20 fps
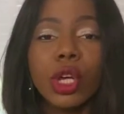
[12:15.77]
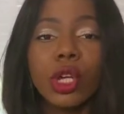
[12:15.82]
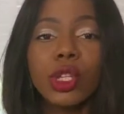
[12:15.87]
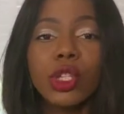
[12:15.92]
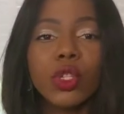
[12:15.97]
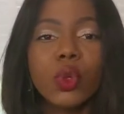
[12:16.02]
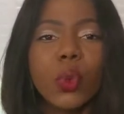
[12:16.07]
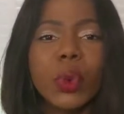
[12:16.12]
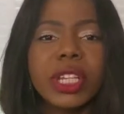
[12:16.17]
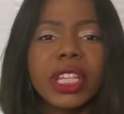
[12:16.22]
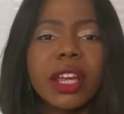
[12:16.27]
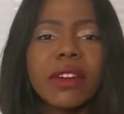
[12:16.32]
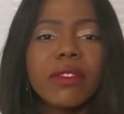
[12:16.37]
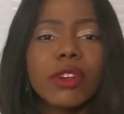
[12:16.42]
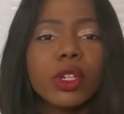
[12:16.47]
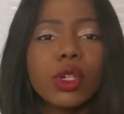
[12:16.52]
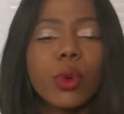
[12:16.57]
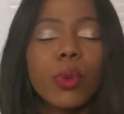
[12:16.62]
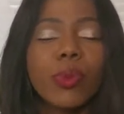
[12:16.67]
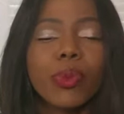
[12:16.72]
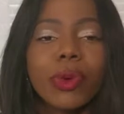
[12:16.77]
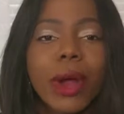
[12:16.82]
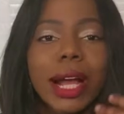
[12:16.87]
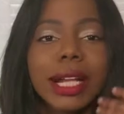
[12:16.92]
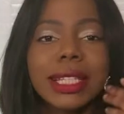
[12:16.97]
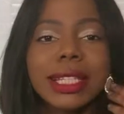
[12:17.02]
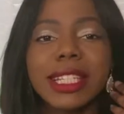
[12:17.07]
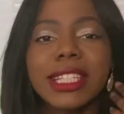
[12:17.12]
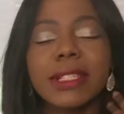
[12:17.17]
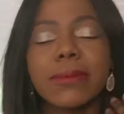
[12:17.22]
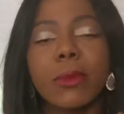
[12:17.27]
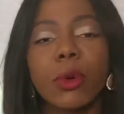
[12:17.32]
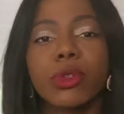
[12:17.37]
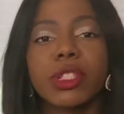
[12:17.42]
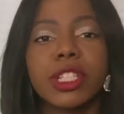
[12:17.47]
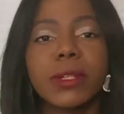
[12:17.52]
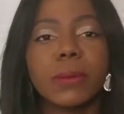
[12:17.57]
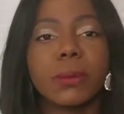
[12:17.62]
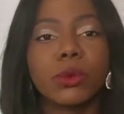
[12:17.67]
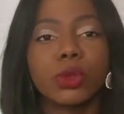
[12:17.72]
So whenever you practice
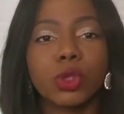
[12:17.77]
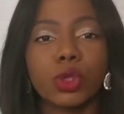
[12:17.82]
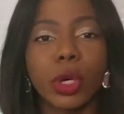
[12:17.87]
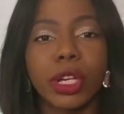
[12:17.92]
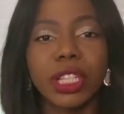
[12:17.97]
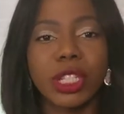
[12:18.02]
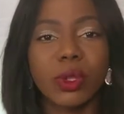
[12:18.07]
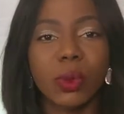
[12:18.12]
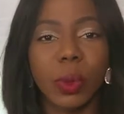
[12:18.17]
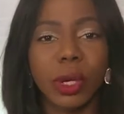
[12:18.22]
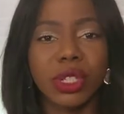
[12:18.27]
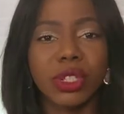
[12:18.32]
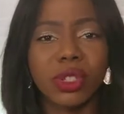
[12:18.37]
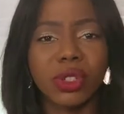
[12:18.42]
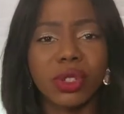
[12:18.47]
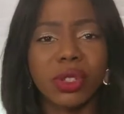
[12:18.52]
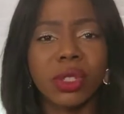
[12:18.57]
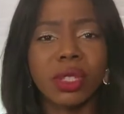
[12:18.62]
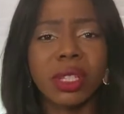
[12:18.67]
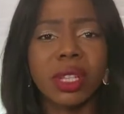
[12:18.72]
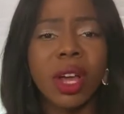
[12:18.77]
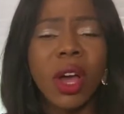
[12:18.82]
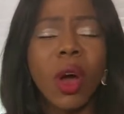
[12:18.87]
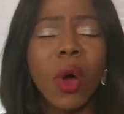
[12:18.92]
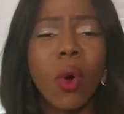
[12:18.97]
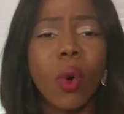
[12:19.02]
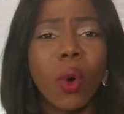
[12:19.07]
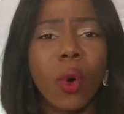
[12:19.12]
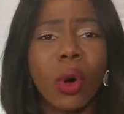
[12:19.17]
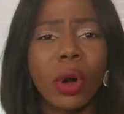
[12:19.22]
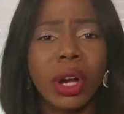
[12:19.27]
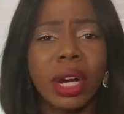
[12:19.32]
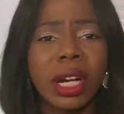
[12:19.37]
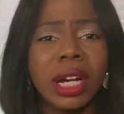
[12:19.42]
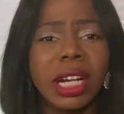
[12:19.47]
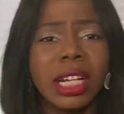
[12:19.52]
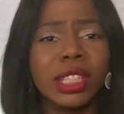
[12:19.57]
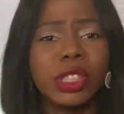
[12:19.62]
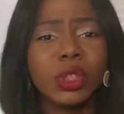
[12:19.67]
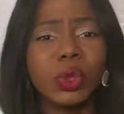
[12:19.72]
multiple choice questions
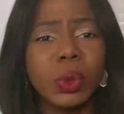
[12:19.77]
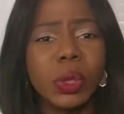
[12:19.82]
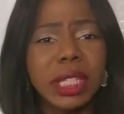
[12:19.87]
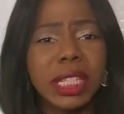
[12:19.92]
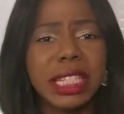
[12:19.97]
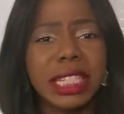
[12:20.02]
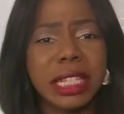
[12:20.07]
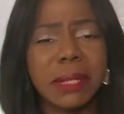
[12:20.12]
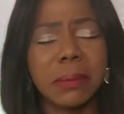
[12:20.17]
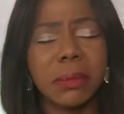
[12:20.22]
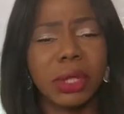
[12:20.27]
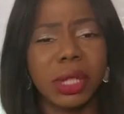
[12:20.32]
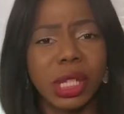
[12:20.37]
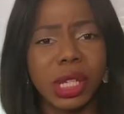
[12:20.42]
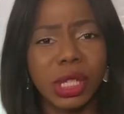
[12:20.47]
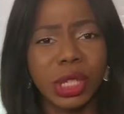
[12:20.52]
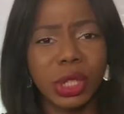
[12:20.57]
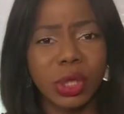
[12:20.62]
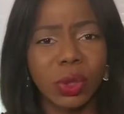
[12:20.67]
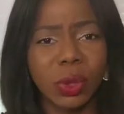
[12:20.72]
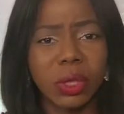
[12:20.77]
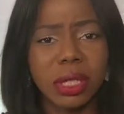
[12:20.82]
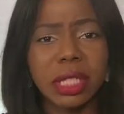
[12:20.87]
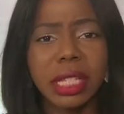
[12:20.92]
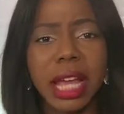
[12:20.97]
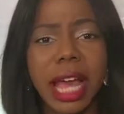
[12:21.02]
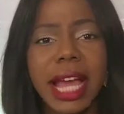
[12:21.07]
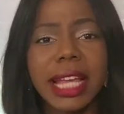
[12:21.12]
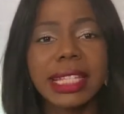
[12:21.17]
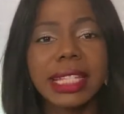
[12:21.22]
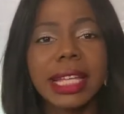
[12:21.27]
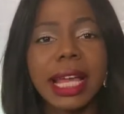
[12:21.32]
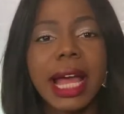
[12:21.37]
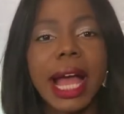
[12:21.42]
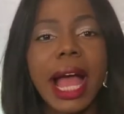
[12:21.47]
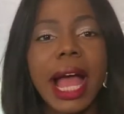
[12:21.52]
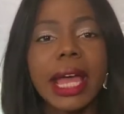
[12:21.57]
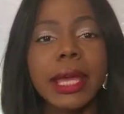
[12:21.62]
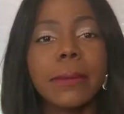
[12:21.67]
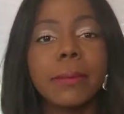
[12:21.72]
or do the simulations, guys,
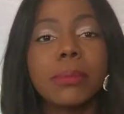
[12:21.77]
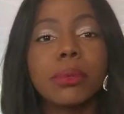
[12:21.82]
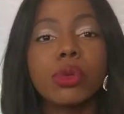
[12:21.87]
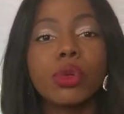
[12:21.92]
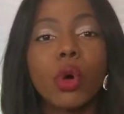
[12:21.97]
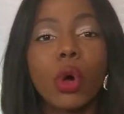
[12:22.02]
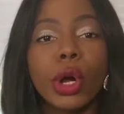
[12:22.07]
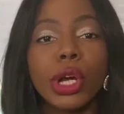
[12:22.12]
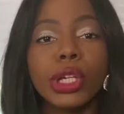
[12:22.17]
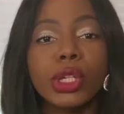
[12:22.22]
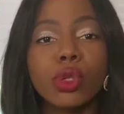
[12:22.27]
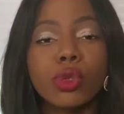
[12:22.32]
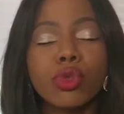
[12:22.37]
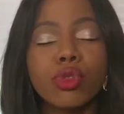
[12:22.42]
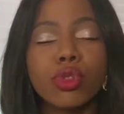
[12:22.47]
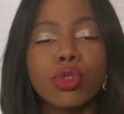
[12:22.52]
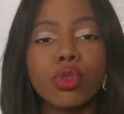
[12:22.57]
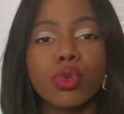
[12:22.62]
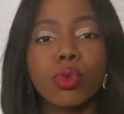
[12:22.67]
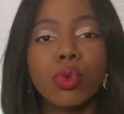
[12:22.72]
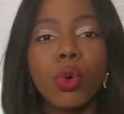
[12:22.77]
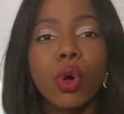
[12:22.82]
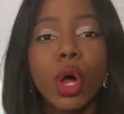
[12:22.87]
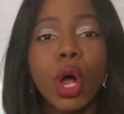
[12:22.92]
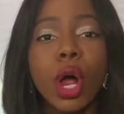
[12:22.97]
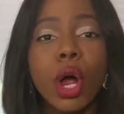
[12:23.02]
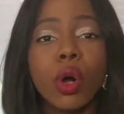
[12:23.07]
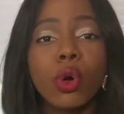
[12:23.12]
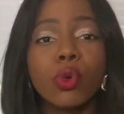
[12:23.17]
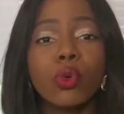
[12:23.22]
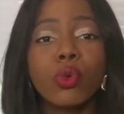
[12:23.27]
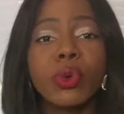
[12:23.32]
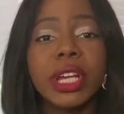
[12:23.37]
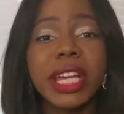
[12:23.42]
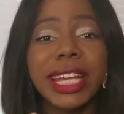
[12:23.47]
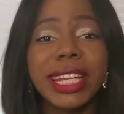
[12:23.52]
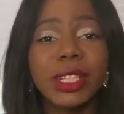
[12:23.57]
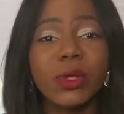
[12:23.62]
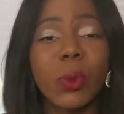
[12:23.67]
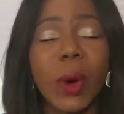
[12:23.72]
I implore you to
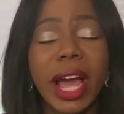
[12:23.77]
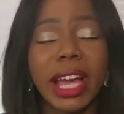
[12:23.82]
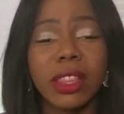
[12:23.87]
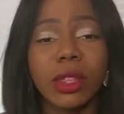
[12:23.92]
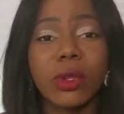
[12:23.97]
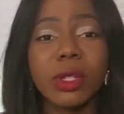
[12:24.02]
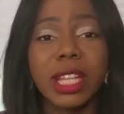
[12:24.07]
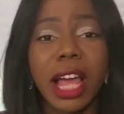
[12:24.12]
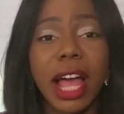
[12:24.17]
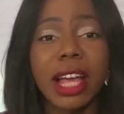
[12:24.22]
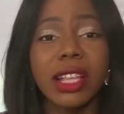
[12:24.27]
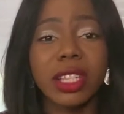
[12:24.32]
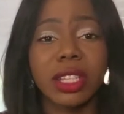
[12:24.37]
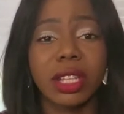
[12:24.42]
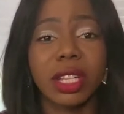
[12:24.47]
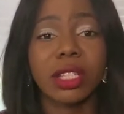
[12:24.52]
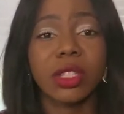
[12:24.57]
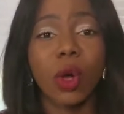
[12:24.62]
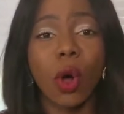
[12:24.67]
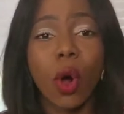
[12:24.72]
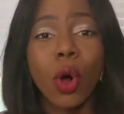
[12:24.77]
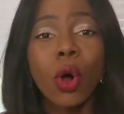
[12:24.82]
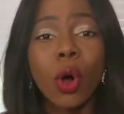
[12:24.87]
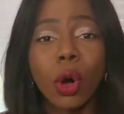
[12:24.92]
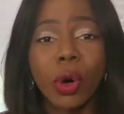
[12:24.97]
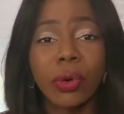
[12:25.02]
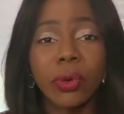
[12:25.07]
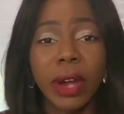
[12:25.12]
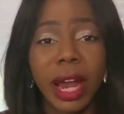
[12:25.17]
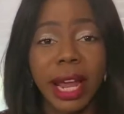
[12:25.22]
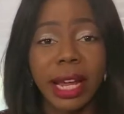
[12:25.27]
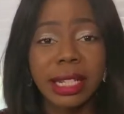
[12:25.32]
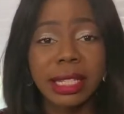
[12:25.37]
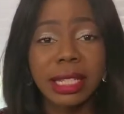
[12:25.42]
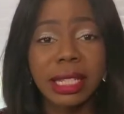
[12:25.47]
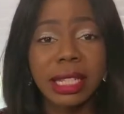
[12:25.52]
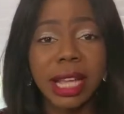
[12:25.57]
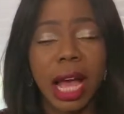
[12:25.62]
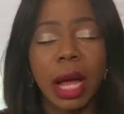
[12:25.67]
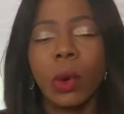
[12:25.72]
read why those answers are
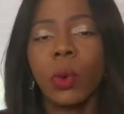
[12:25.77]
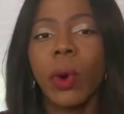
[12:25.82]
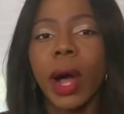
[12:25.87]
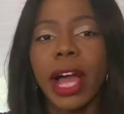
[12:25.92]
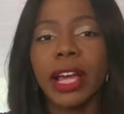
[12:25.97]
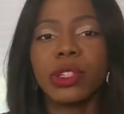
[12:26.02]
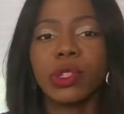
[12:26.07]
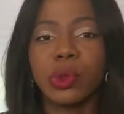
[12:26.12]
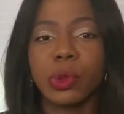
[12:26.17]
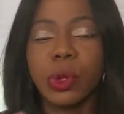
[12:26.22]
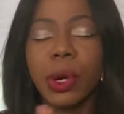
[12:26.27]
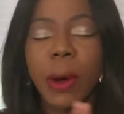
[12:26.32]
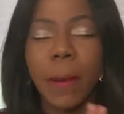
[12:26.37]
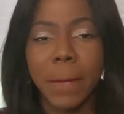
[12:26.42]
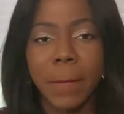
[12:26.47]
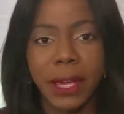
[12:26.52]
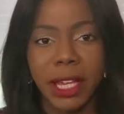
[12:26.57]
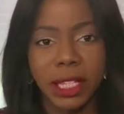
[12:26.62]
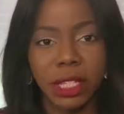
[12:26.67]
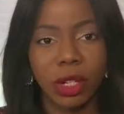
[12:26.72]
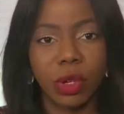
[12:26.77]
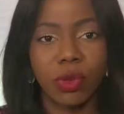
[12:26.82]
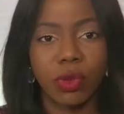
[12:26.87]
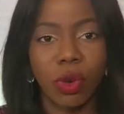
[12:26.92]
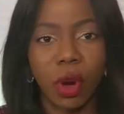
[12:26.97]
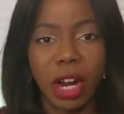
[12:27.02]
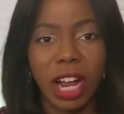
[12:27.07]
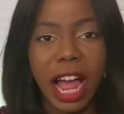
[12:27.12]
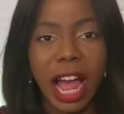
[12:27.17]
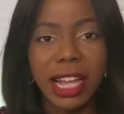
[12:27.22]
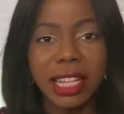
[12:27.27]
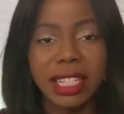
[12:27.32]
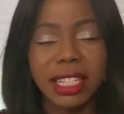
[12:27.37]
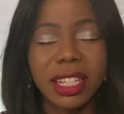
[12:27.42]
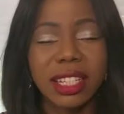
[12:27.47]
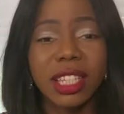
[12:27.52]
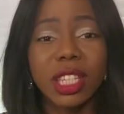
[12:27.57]
correct and why you picked a wrong answer.